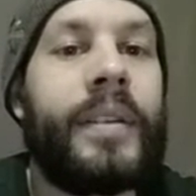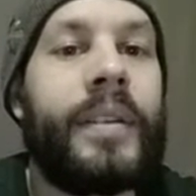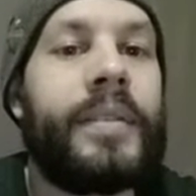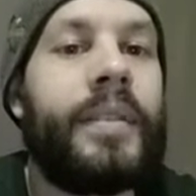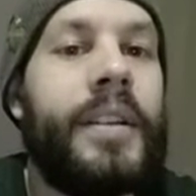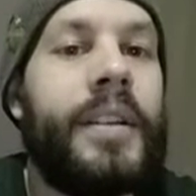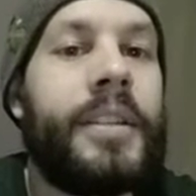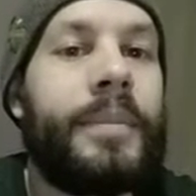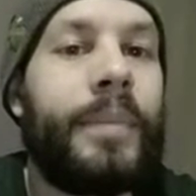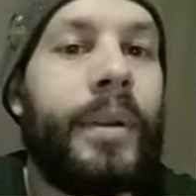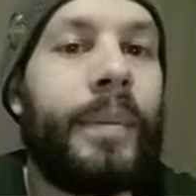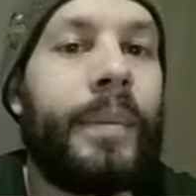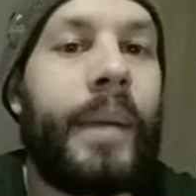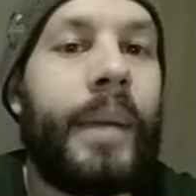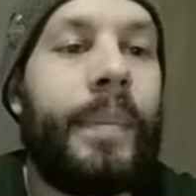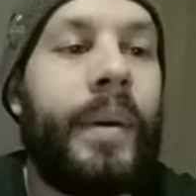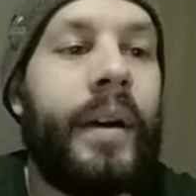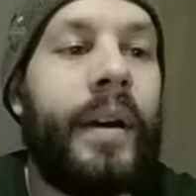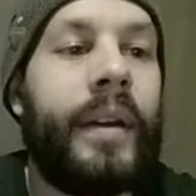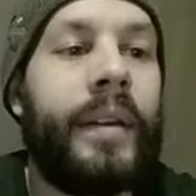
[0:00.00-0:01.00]
So I just bring my
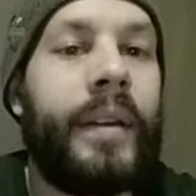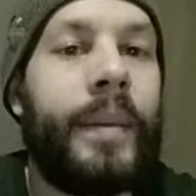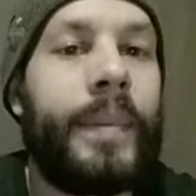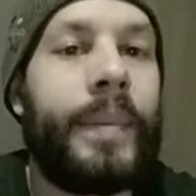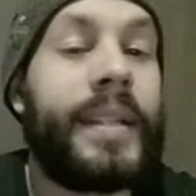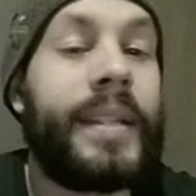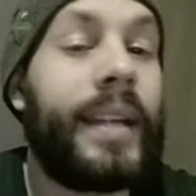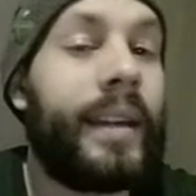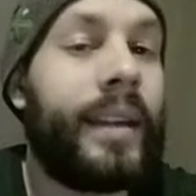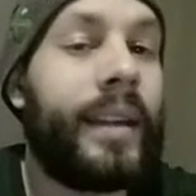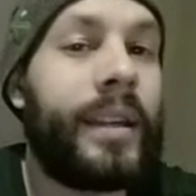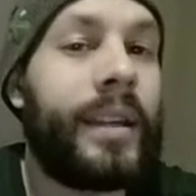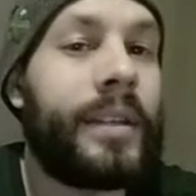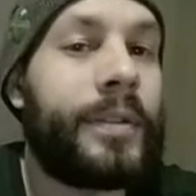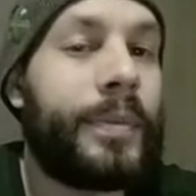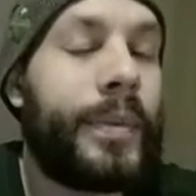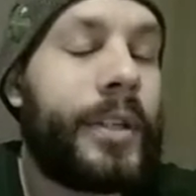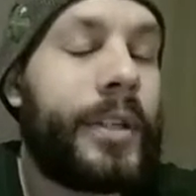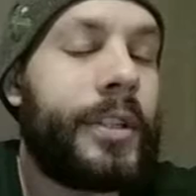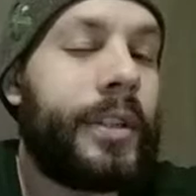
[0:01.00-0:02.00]
pawn up, attacking
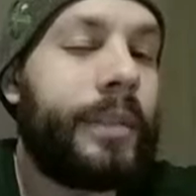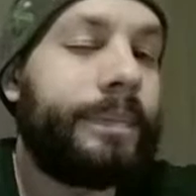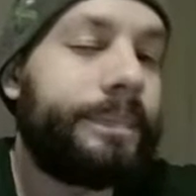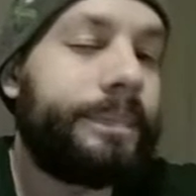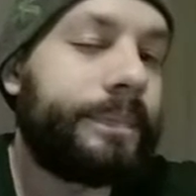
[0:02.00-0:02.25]
his bishop,